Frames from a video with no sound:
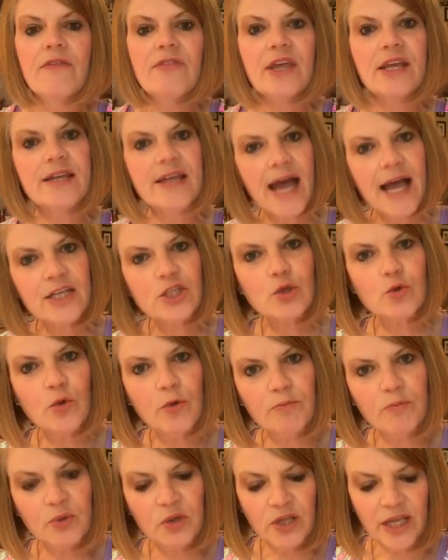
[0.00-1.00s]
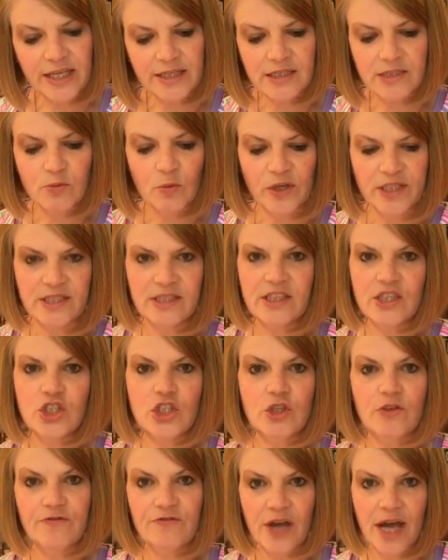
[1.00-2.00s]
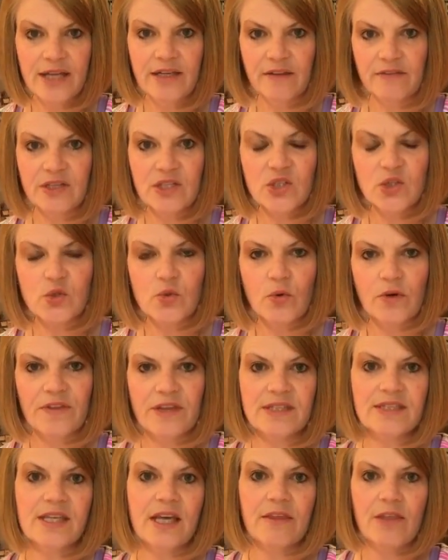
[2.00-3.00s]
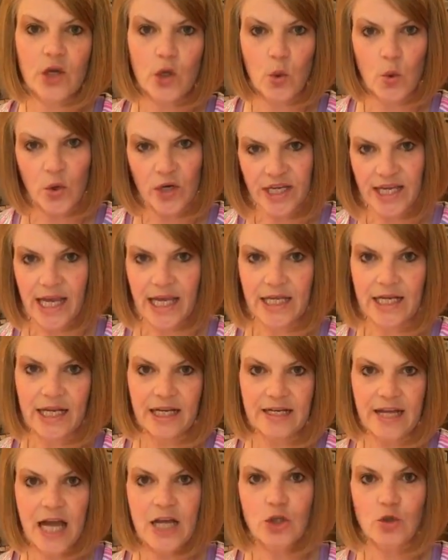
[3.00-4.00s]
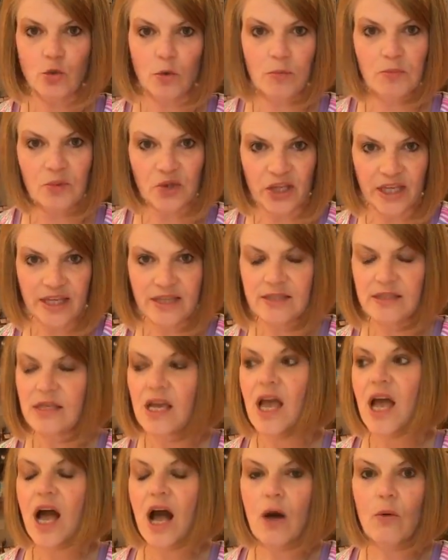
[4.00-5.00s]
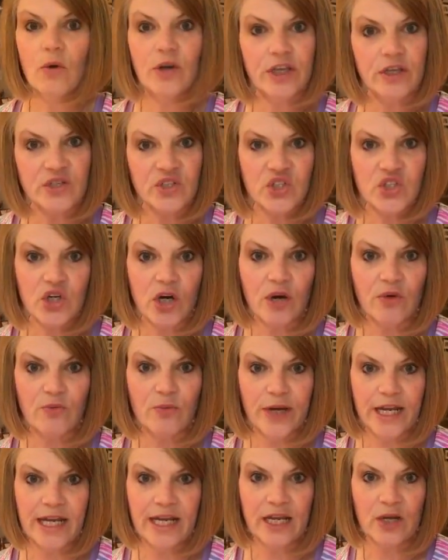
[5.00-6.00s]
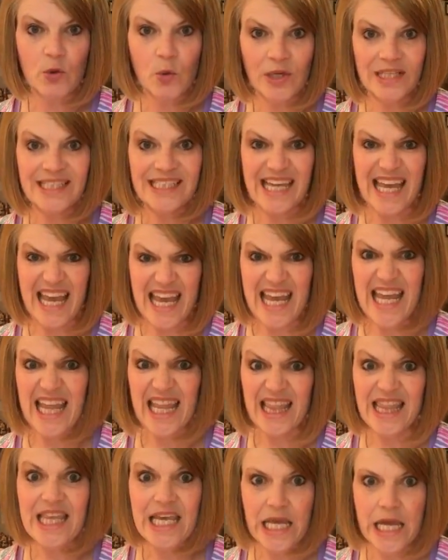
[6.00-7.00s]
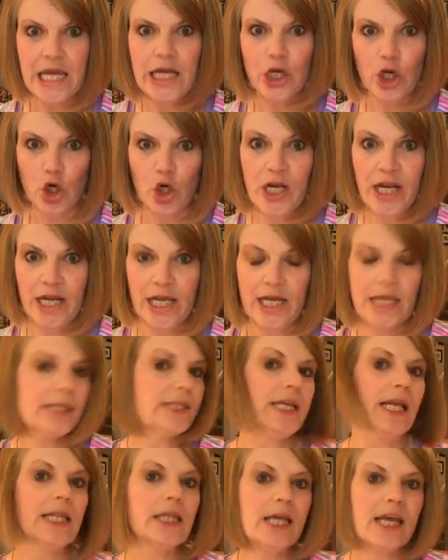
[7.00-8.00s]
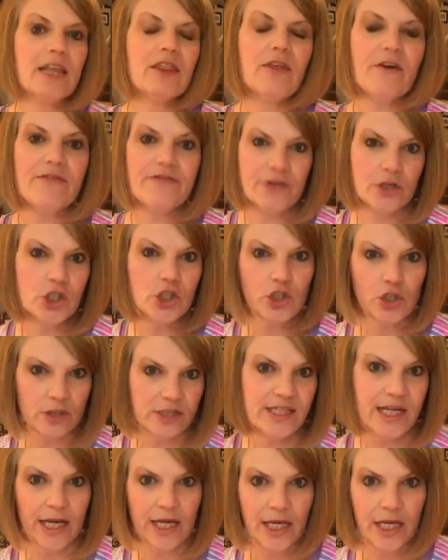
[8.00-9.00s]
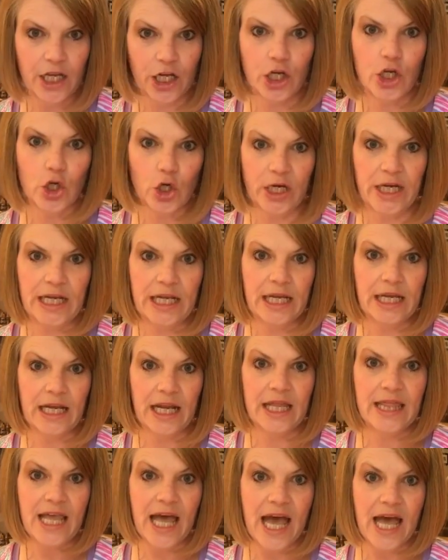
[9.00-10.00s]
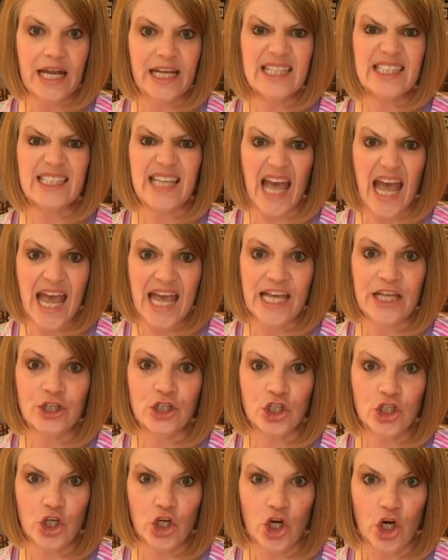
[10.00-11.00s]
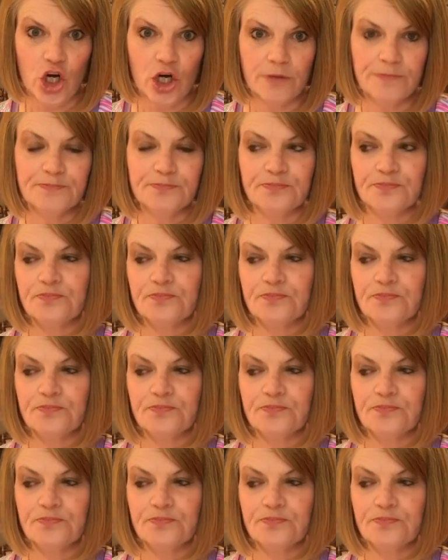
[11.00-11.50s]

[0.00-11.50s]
The Natural Bliss ones that you find in the store that say they're organic Natural Bliss, I want you to start reading what's in the ingredients. And like the first or second ingredient in that is cane sugar.